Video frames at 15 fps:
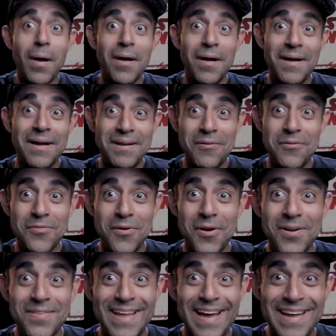I don't know if you
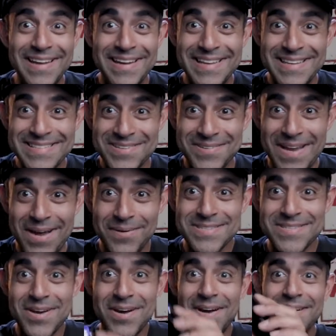heard that. So now
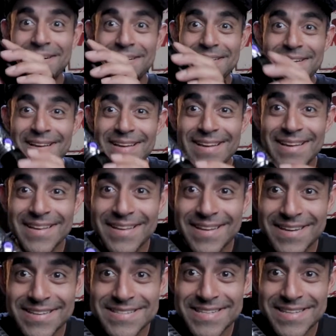it's on. You
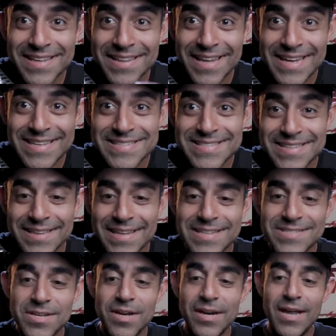can see the
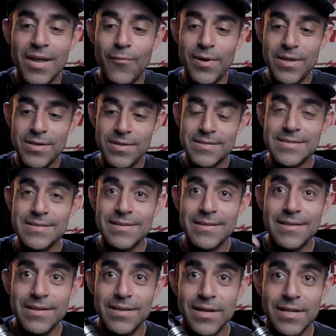lights on, and when you
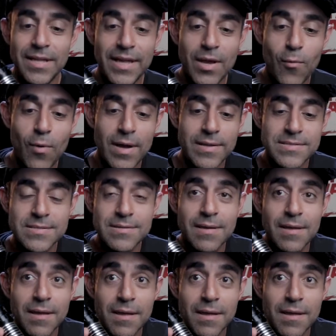click it once,